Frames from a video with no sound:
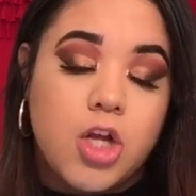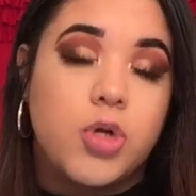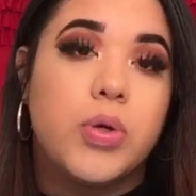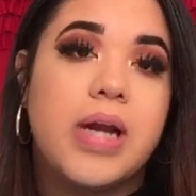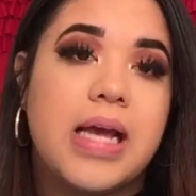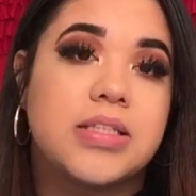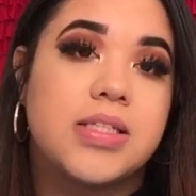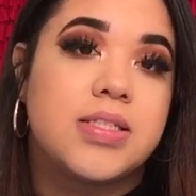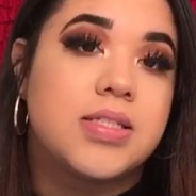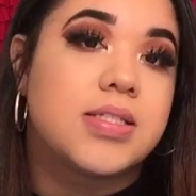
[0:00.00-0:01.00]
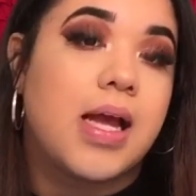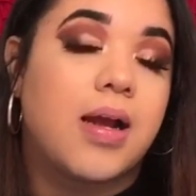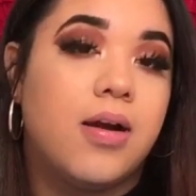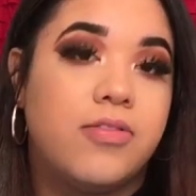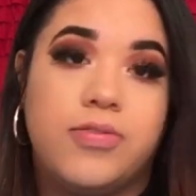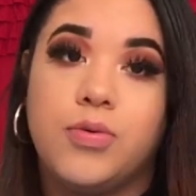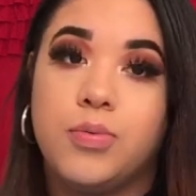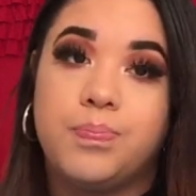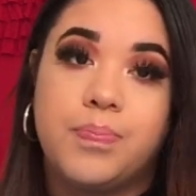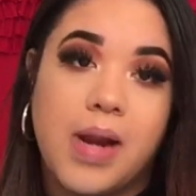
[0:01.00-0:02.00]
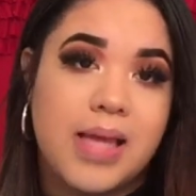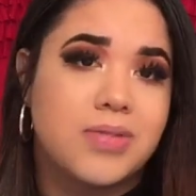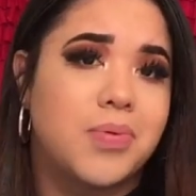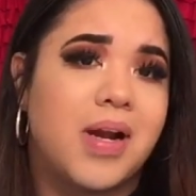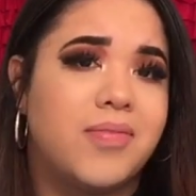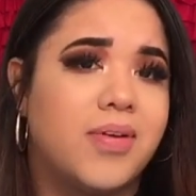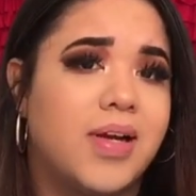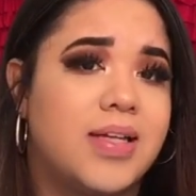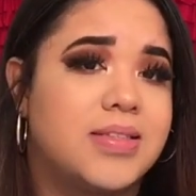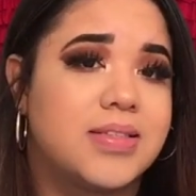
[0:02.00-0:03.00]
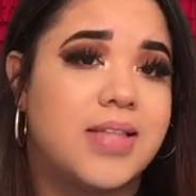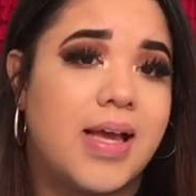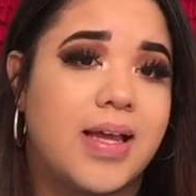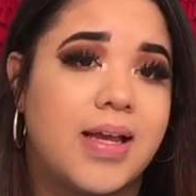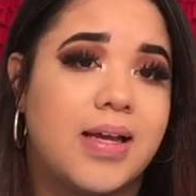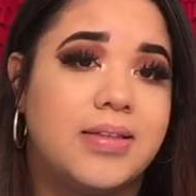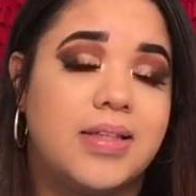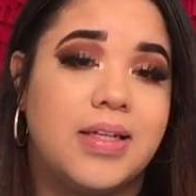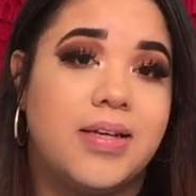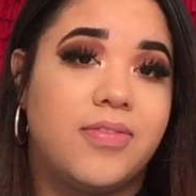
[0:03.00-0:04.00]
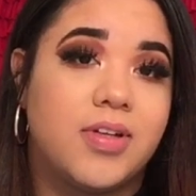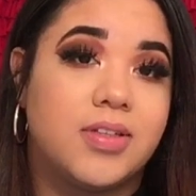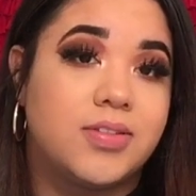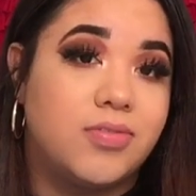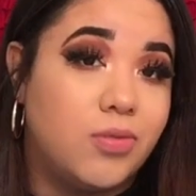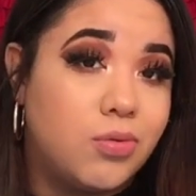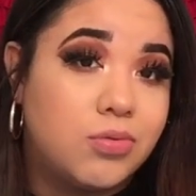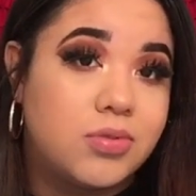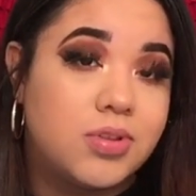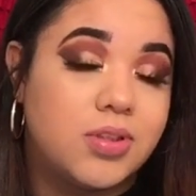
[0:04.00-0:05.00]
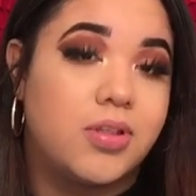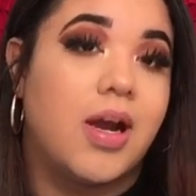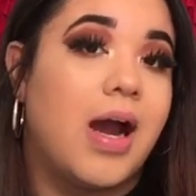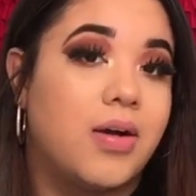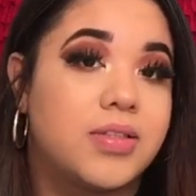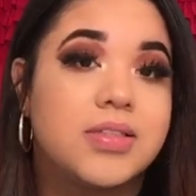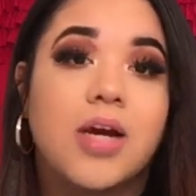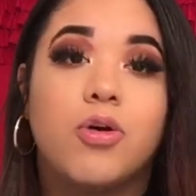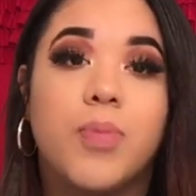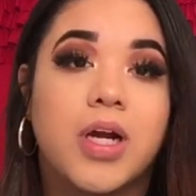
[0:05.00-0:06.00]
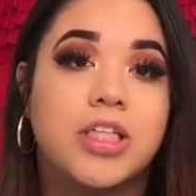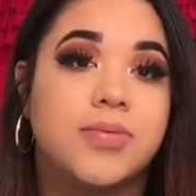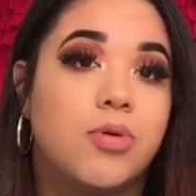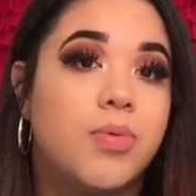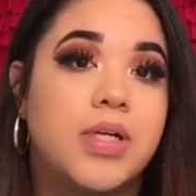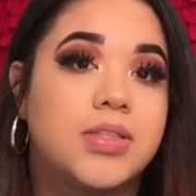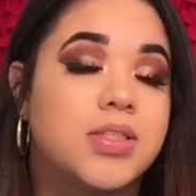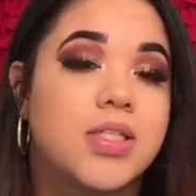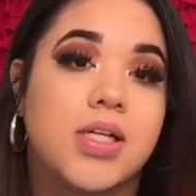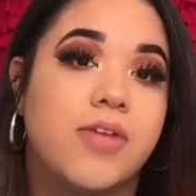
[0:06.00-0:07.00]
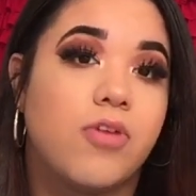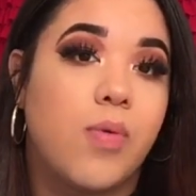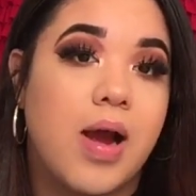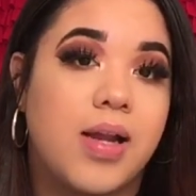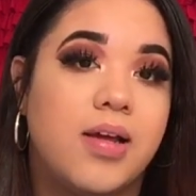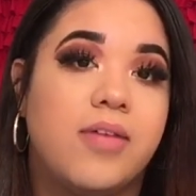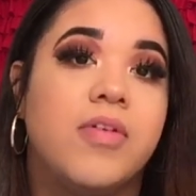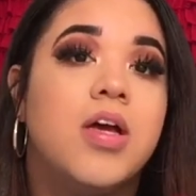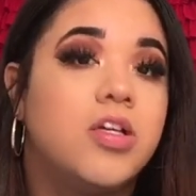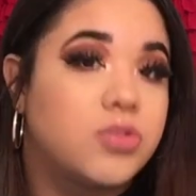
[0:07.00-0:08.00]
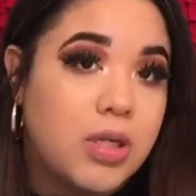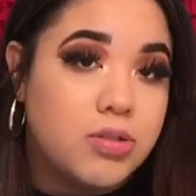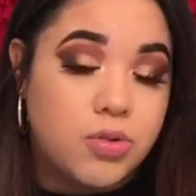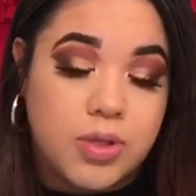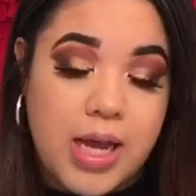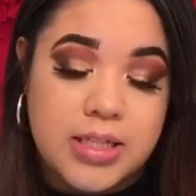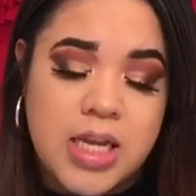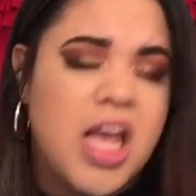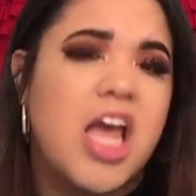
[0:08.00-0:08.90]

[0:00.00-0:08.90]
DoorDash is just like a food place, whatever. It just like delivers food to your house. It's like Uber Eats, but Uber Eats doesn't deliver where I live. So I use DoorDash.